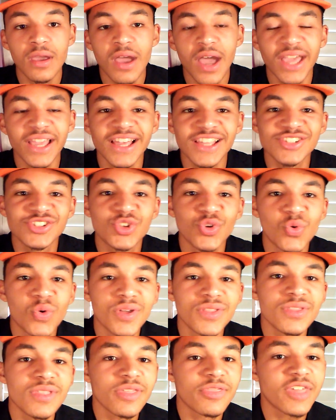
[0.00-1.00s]
How you guys
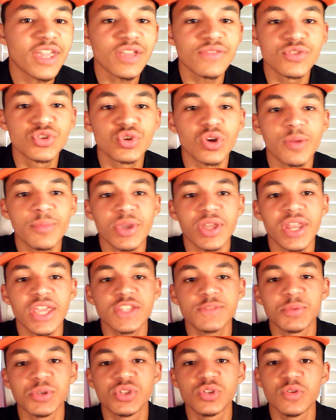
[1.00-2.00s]
doing? Thank you for joining me on
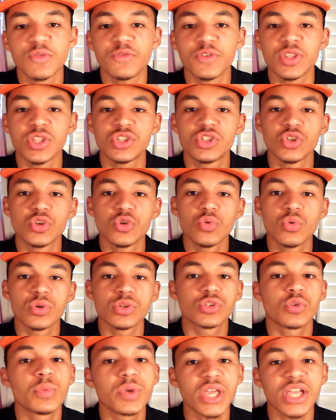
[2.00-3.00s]
S B two fifty-two.
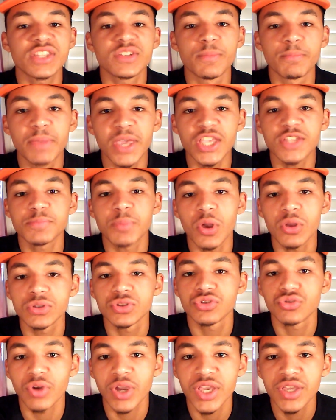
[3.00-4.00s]
So we got some baseball
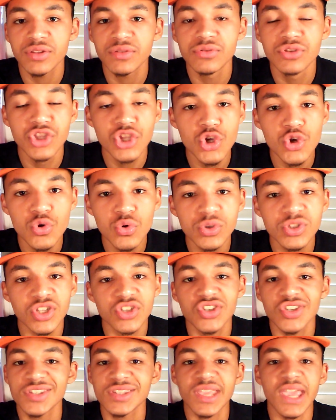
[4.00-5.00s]
trade news that
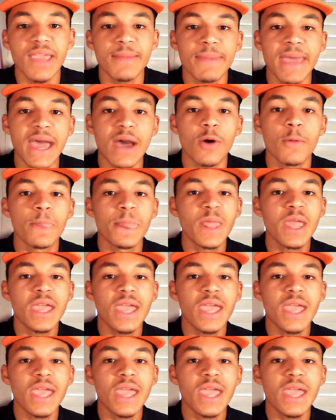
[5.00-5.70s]
just came out.